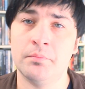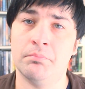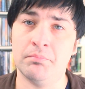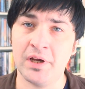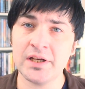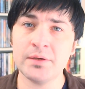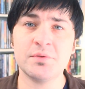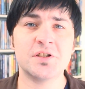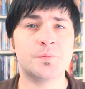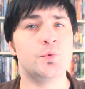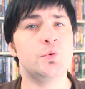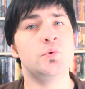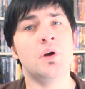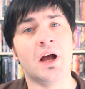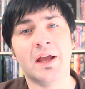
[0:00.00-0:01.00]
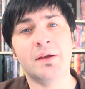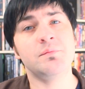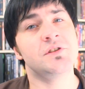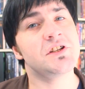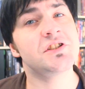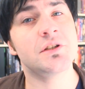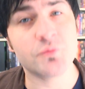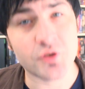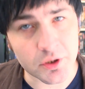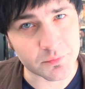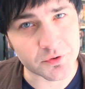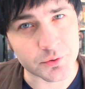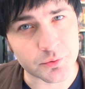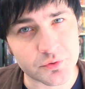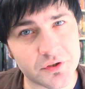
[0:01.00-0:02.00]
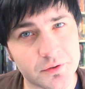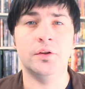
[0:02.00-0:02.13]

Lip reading: My name is Spoo, I'm just some German dude.